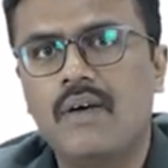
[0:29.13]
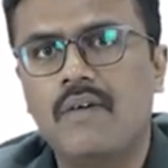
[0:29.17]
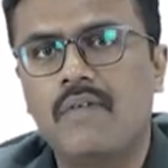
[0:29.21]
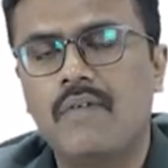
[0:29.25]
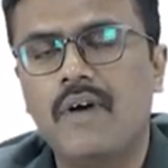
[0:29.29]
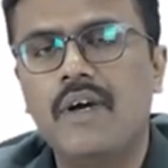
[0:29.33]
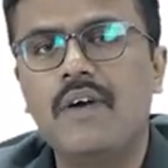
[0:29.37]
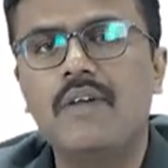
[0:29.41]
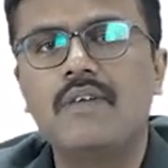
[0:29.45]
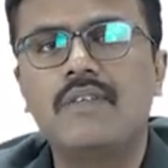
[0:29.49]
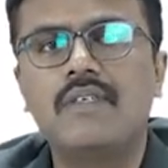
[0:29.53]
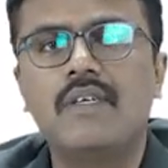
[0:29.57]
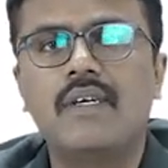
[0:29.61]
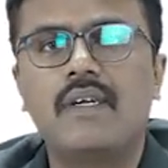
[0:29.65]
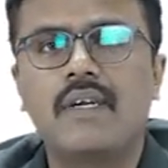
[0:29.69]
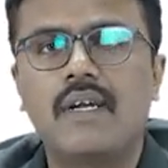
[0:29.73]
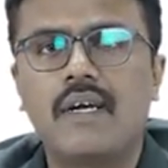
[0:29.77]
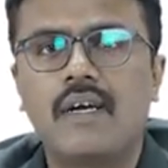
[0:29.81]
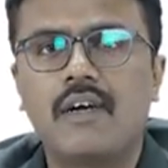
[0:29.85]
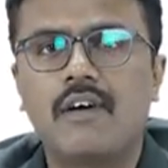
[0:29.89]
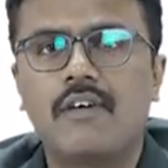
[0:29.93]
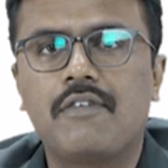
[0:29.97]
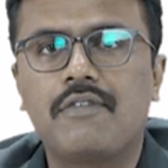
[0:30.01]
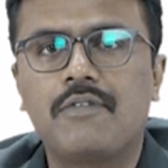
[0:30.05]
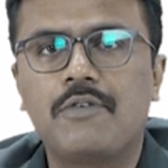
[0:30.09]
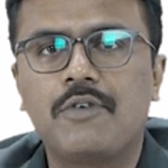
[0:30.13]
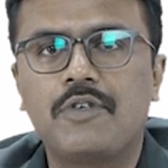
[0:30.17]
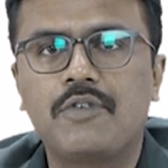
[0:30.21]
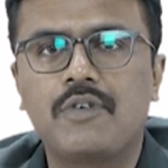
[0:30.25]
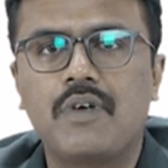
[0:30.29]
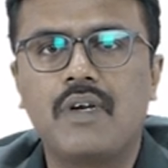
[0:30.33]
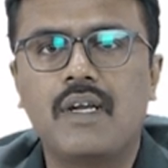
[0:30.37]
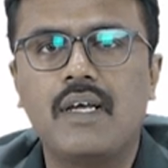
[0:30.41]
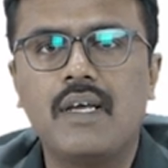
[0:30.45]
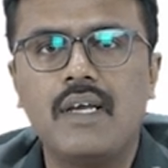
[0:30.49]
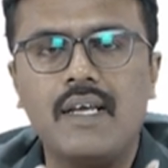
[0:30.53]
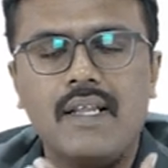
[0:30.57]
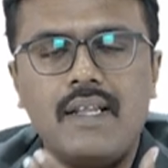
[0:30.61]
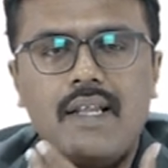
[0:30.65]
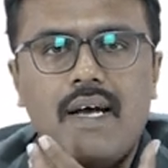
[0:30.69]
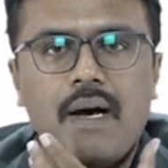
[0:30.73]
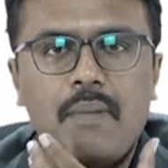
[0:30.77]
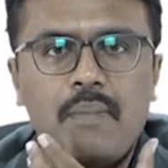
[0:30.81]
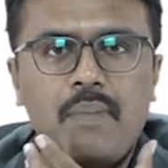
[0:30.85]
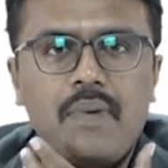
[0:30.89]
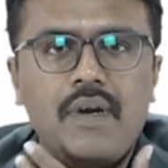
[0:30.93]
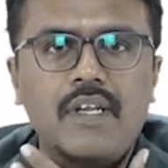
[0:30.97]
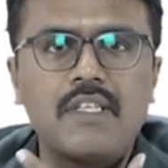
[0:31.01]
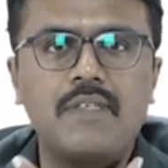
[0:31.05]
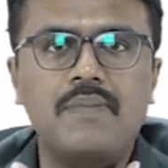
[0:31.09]
Where do you see dry cough usually? In the
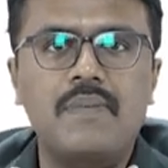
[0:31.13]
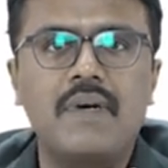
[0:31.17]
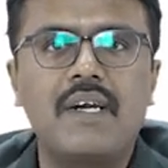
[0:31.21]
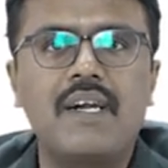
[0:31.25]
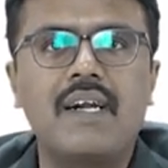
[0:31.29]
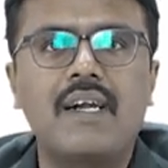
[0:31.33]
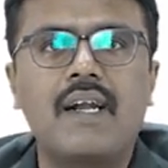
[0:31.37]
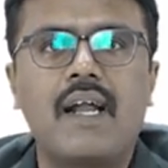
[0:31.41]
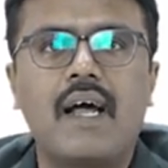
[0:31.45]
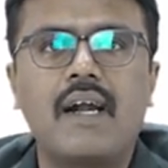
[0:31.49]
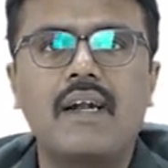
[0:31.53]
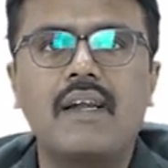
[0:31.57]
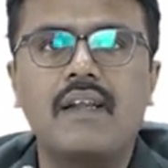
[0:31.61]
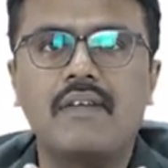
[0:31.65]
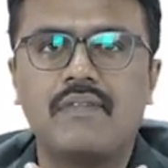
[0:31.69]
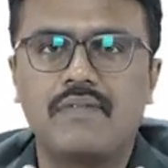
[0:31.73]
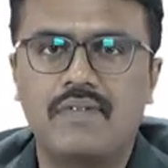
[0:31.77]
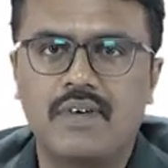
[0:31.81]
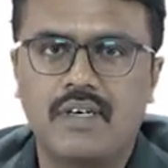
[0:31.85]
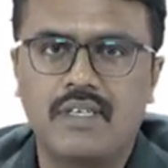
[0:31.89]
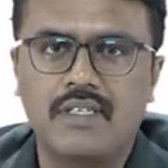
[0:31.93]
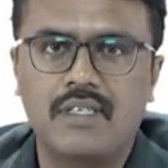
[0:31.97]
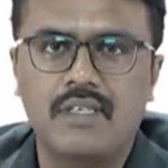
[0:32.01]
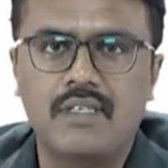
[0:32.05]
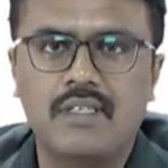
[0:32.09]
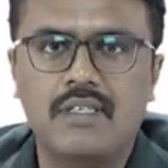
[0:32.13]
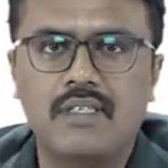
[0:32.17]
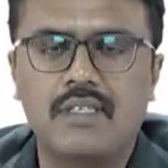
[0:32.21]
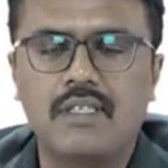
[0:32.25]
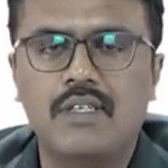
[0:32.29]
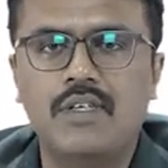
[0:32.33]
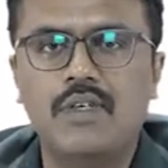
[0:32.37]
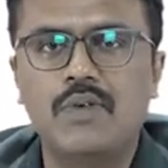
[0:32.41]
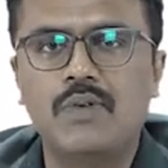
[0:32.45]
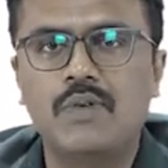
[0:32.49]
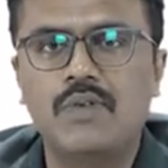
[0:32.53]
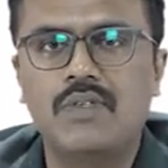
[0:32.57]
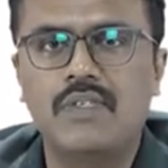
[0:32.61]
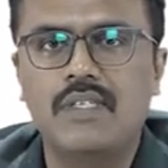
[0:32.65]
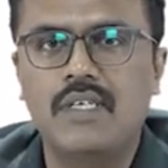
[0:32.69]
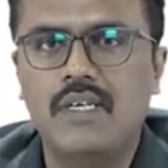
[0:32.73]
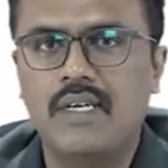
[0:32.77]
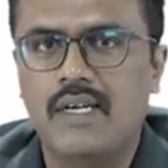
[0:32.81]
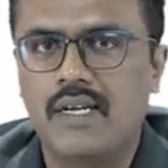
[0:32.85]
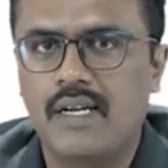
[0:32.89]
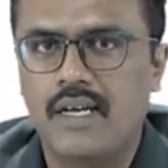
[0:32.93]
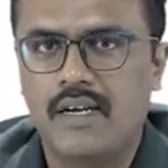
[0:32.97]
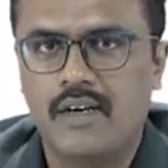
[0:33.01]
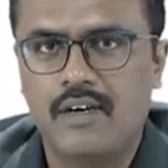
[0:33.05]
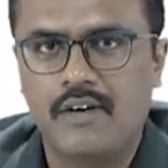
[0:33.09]
upper respiratory tract infections, you see
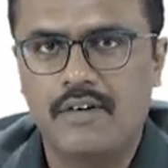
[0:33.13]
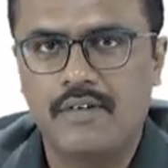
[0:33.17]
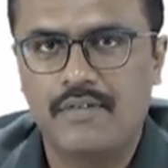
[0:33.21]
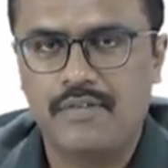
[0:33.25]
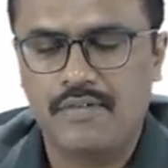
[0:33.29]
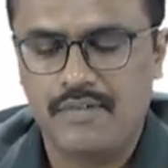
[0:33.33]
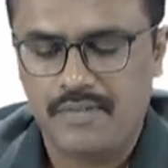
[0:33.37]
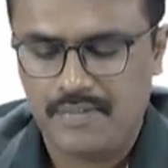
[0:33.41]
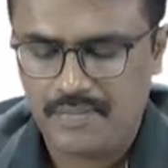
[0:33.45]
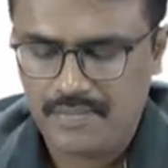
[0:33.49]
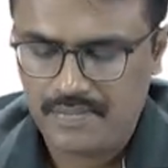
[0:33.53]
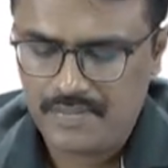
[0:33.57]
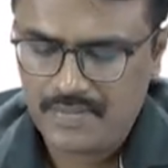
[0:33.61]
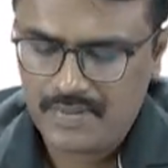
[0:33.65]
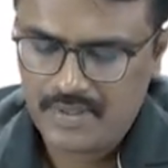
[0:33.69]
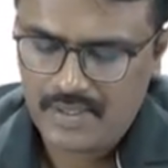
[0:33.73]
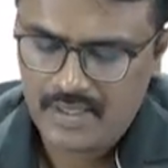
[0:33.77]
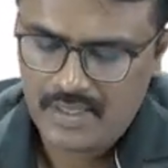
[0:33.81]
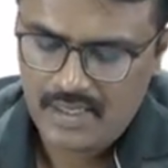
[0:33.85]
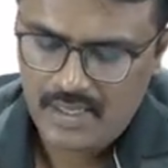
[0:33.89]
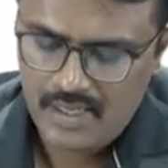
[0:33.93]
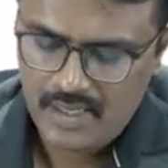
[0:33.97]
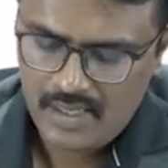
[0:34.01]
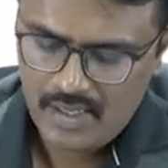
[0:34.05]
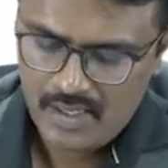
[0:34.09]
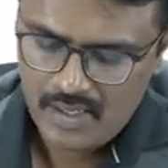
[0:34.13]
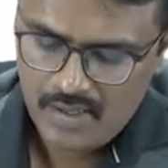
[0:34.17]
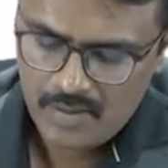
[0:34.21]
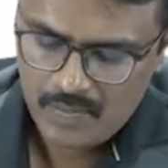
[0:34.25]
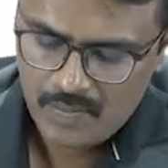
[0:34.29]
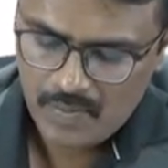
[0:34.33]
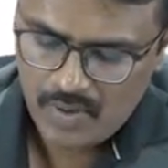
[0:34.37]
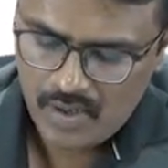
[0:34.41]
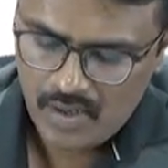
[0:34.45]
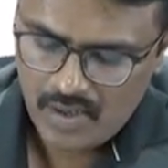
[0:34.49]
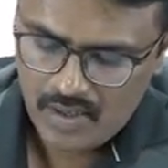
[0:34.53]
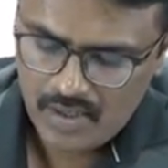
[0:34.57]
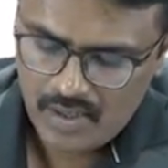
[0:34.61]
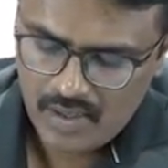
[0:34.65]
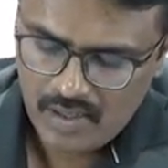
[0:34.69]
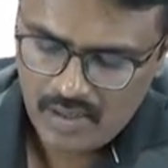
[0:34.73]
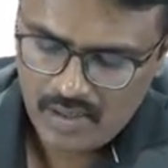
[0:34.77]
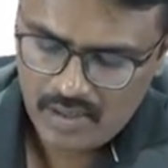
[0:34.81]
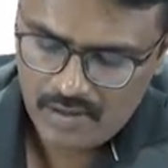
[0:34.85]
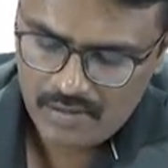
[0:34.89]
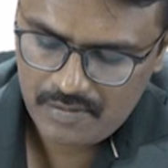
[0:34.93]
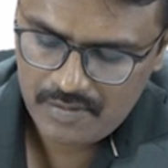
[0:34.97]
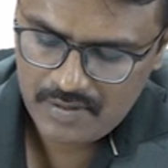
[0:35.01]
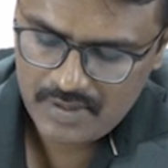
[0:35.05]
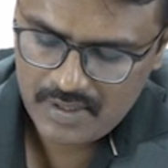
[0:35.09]
dry cough. Productive
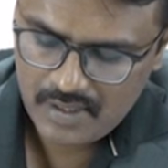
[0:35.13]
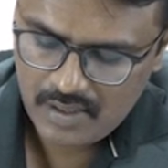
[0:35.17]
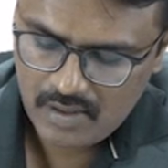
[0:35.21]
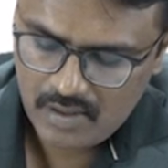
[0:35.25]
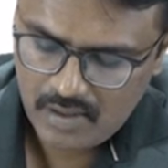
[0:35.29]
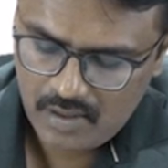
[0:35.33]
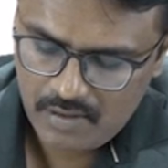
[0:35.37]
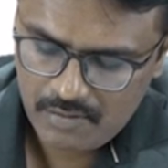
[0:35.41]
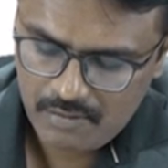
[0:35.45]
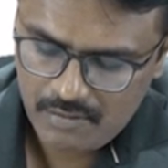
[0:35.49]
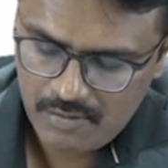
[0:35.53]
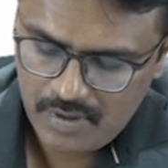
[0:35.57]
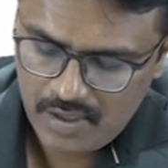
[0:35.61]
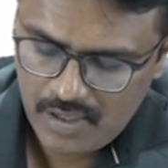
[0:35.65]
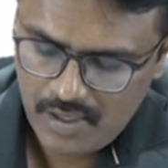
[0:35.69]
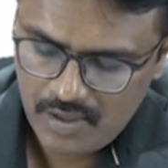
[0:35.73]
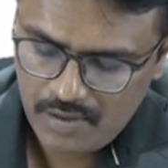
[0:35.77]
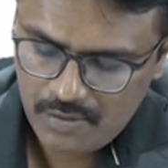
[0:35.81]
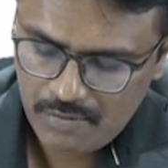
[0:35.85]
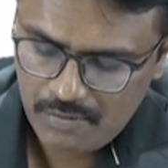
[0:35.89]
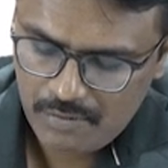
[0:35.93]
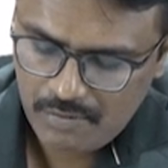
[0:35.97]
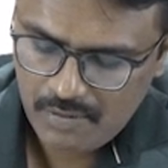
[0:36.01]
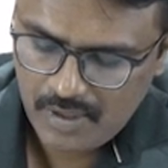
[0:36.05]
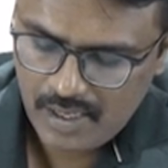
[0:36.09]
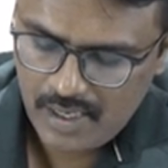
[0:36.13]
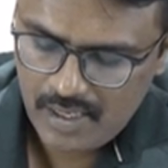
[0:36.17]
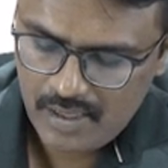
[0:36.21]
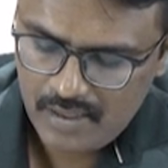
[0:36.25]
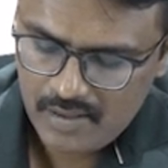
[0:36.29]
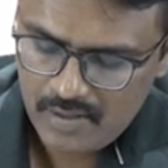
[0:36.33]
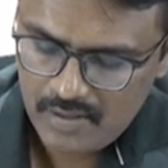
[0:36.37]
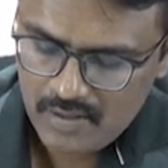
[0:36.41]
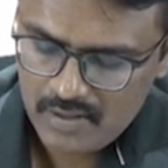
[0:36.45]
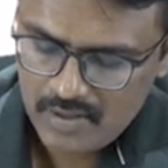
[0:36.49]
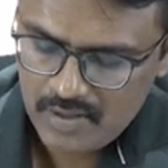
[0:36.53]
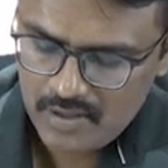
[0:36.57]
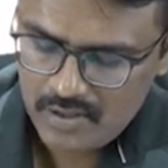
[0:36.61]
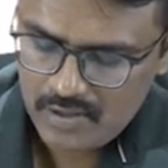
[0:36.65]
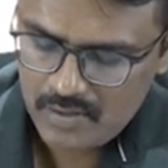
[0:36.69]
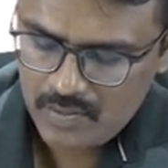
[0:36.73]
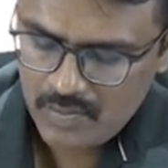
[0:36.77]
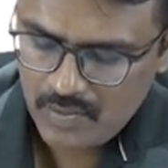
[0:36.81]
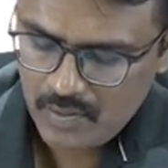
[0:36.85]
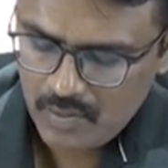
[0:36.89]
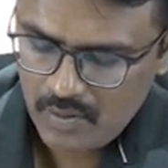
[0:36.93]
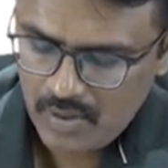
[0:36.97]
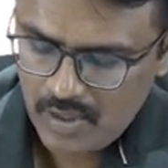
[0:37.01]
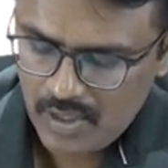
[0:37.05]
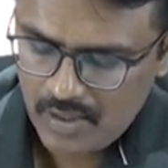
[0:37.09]
cough is a cough where you find
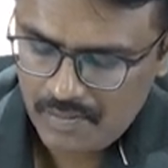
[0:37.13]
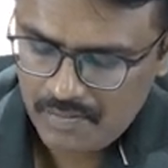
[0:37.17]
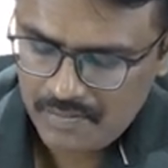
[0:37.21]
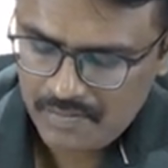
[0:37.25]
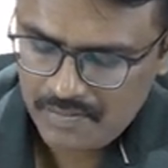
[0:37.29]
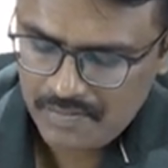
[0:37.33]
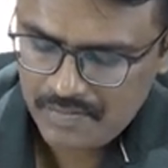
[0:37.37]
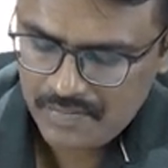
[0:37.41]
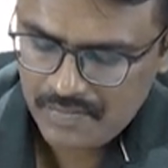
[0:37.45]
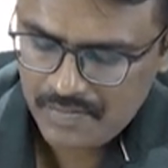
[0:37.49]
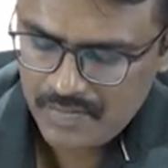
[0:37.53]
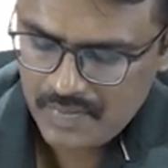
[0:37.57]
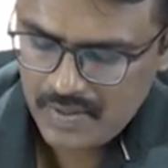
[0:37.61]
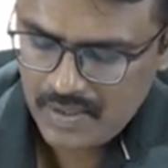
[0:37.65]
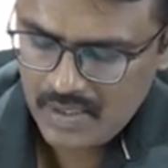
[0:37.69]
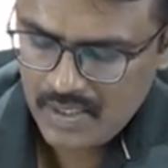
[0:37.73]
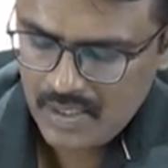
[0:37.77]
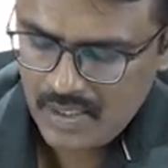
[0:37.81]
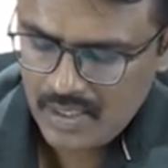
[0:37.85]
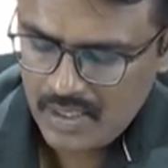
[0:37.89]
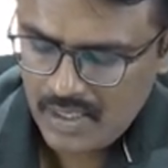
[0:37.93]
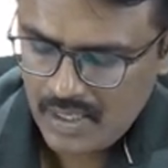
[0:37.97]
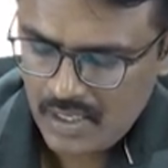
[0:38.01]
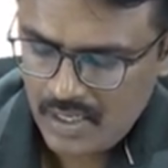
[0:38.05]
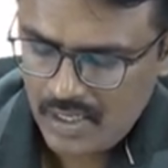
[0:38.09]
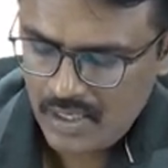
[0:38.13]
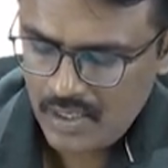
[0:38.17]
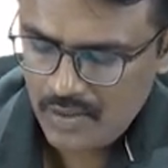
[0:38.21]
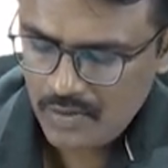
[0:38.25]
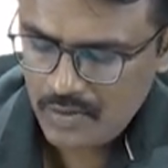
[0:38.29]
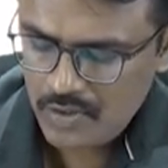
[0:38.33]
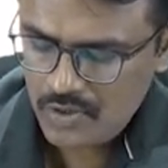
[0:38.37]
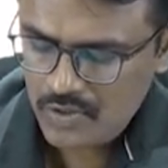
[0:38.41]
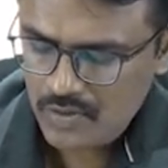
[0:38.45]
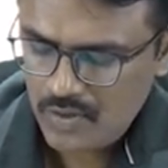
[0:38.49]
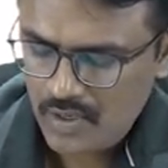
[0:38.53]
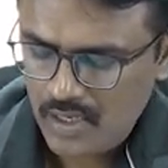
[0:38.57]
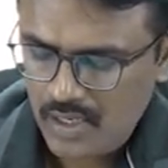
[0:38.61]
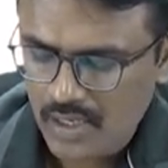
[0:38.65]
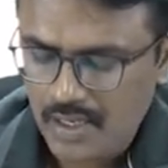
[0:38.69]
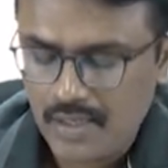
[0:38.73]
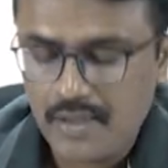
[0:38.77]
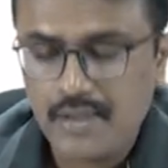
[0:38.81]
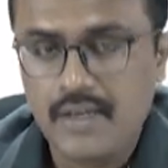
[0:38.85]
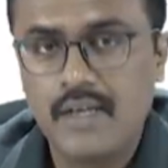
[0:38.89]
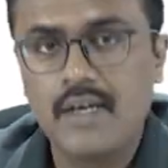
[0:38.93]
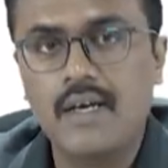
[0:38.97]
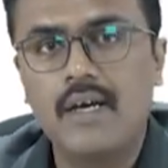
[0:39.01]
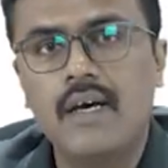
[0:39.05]
sputum, and usually